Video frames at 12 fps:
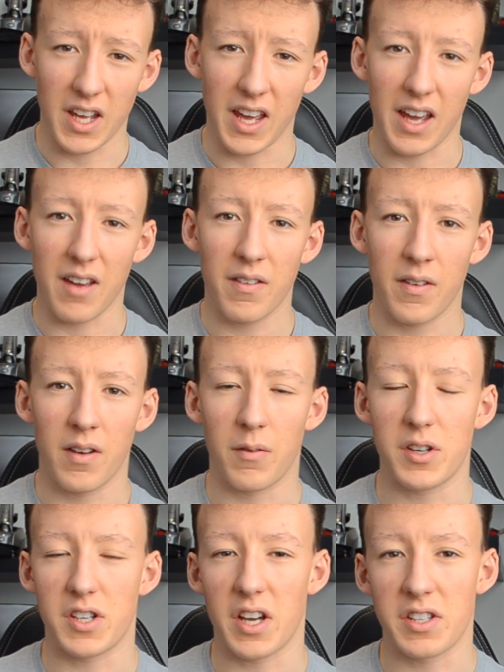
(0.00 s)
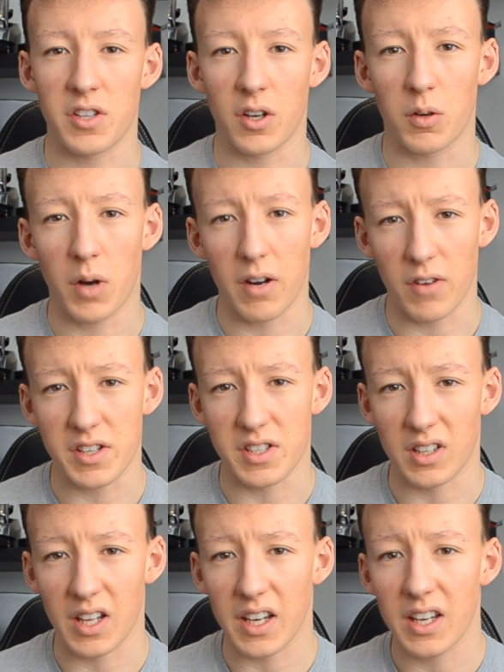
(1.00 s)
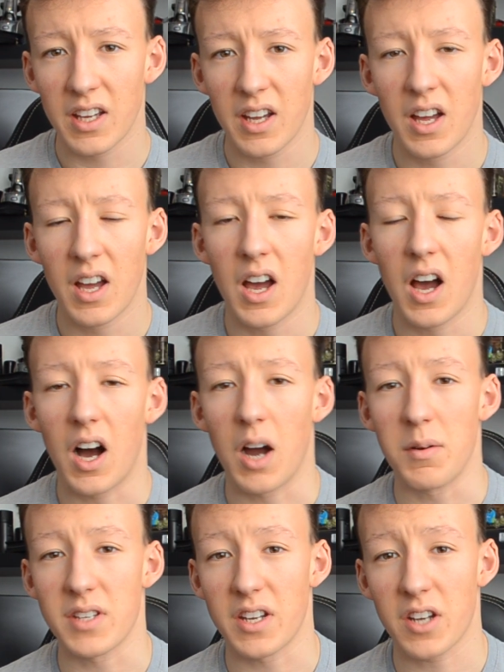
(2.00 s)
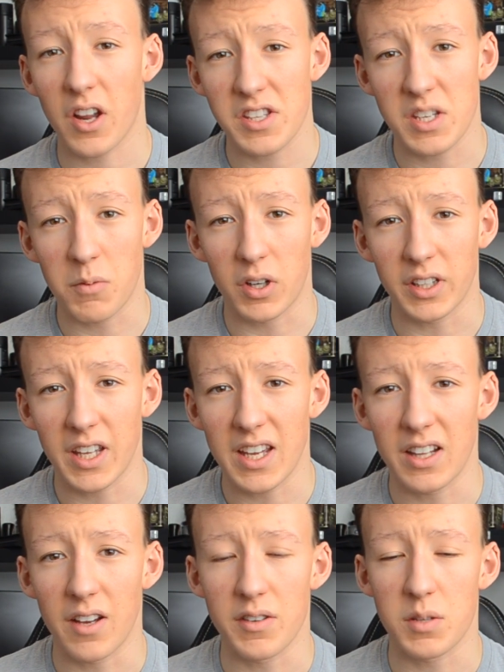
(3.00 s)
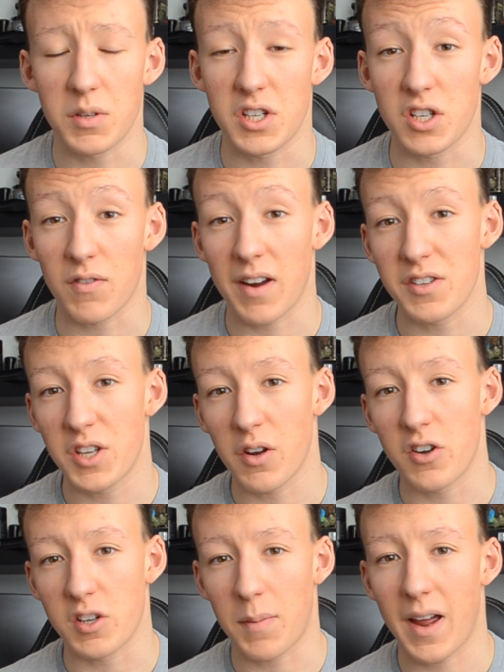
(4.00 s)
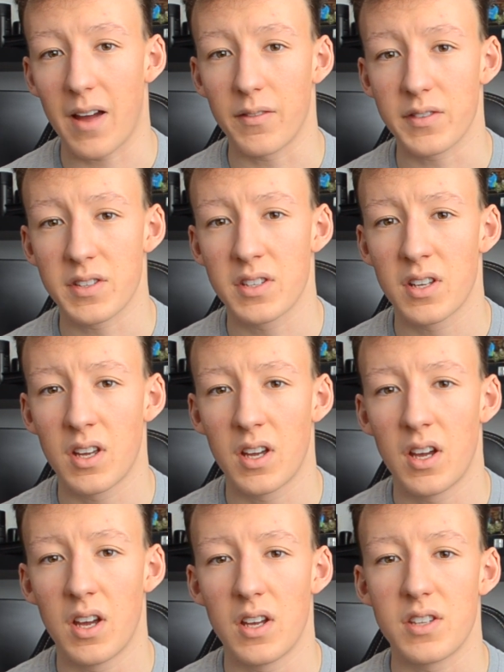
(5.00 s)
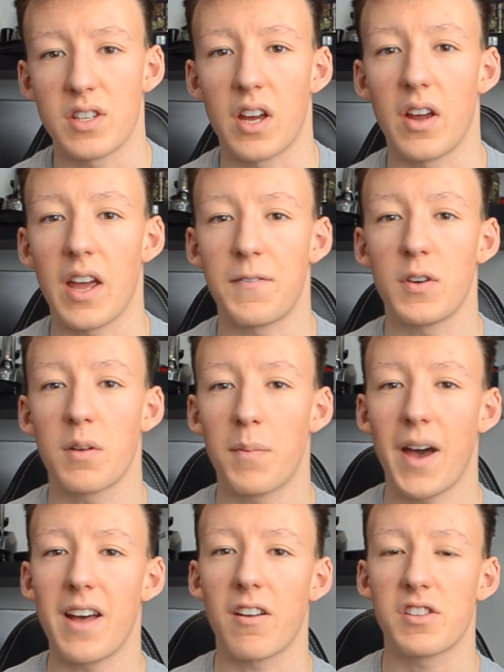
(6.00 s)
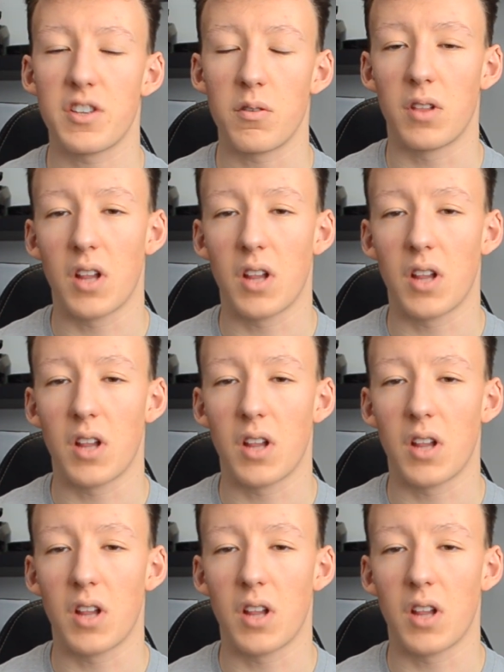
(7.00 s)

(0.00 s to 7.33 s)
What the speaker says: here, which I took quite recently, I was at 91 kilos, which is around 200 pounds. So if you compare it to